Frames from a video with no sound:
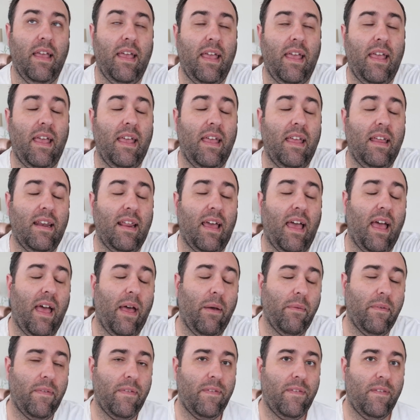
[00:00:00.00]
And I
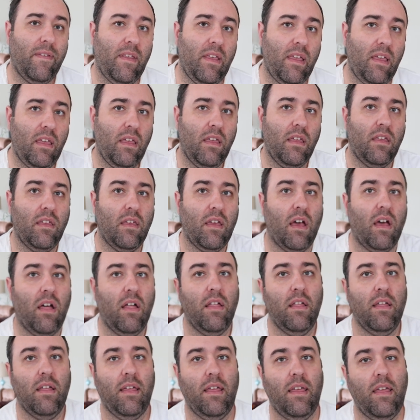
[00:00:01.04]
will see y'all
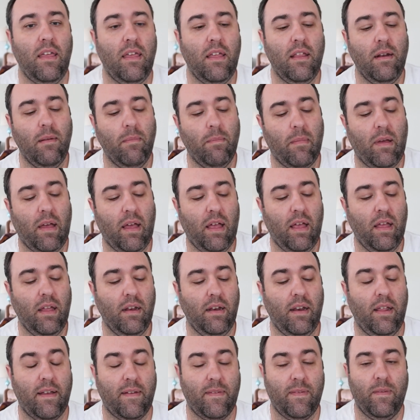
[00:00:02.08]
in my
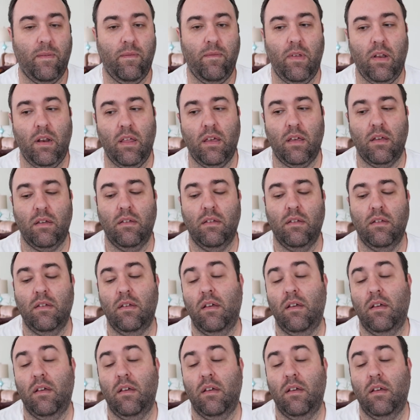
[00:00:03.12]
next video.